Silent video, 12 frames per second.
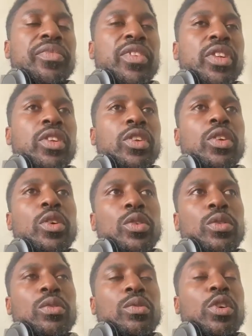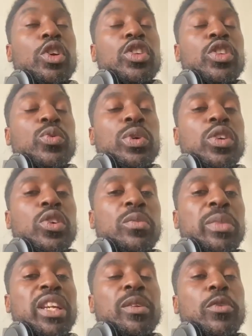you know, Kouyaté's one could have
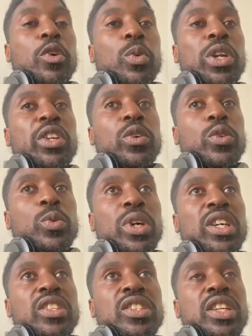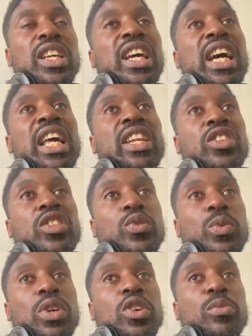made it go 1-0 to us. Anderson's
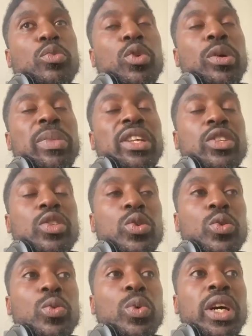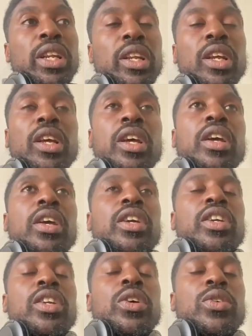one could have brought it back to 2-1.
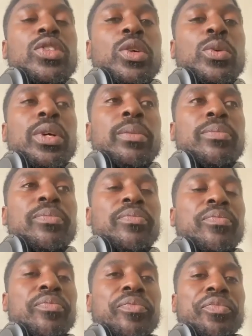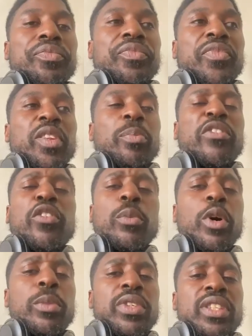You know, so pivotal
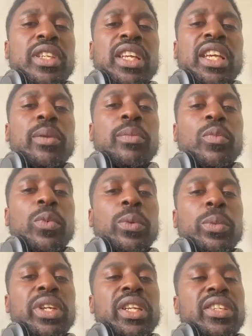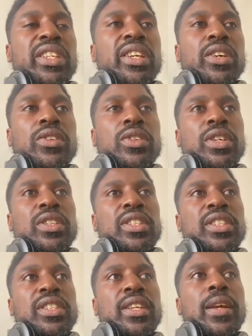moments in the game where we didn't take our
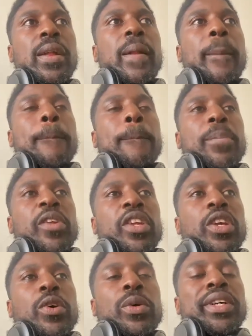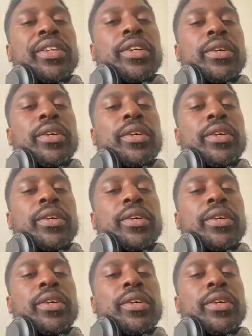chances, you know, and